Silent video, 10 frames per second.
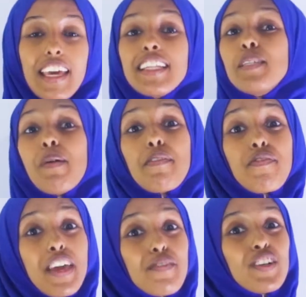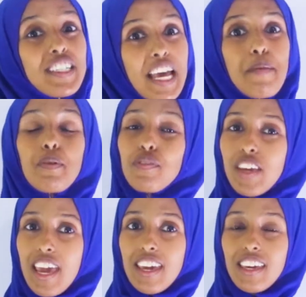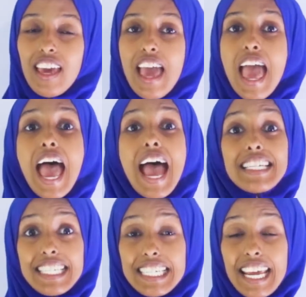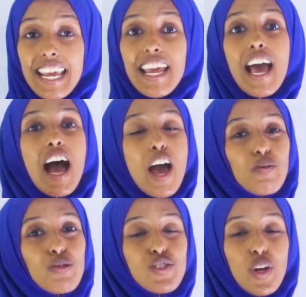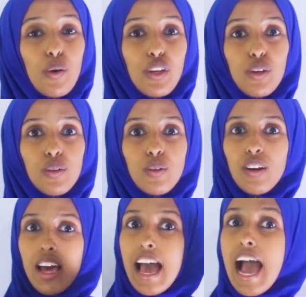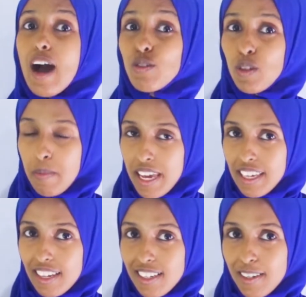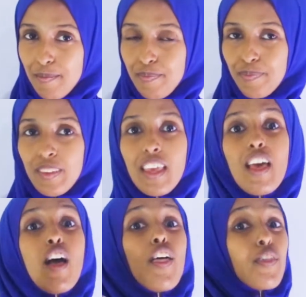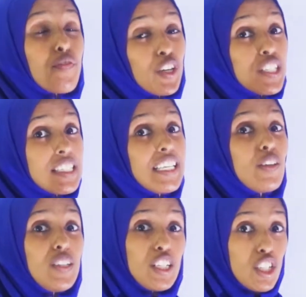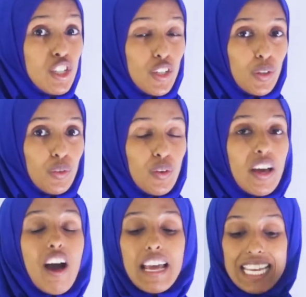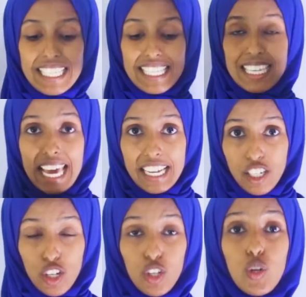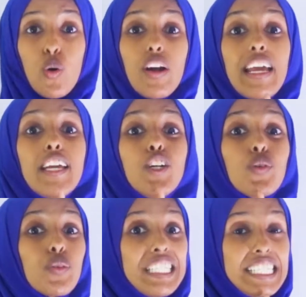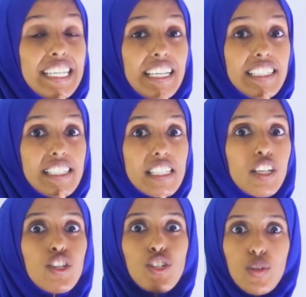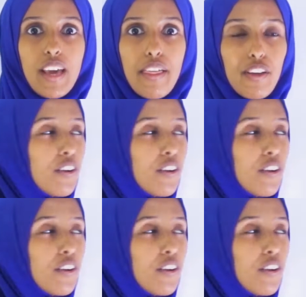It's my favorite type of cake. And today I will show you how to make it. The first thing you need to do is get your ingredients together.